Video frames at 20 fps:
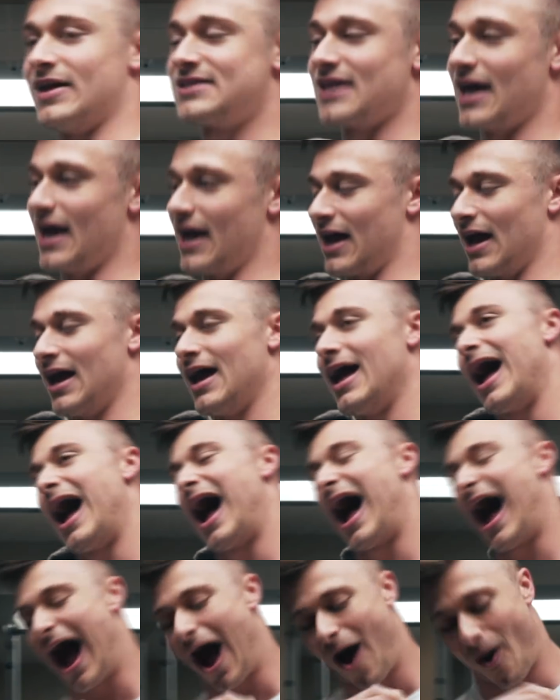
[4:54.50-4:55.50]
that's like,
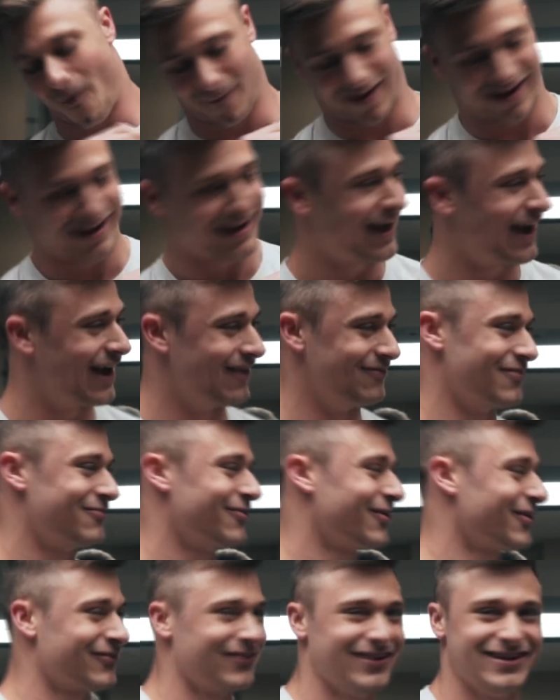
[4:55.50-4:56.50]
oh my God, my
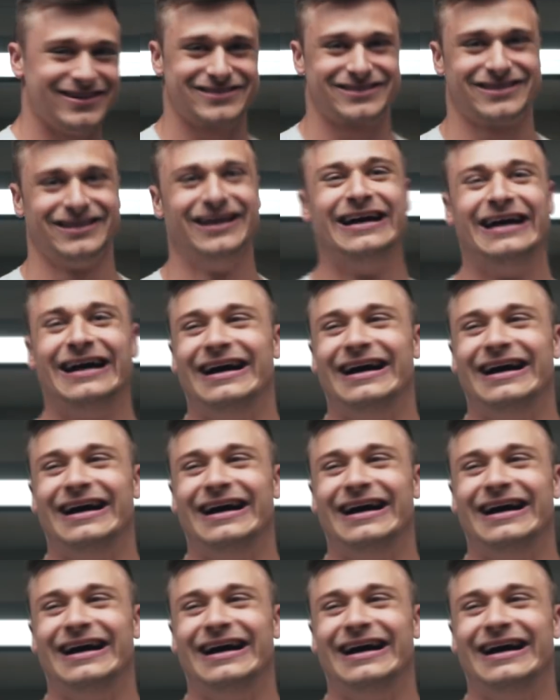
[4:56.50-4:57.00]
fucking wrist.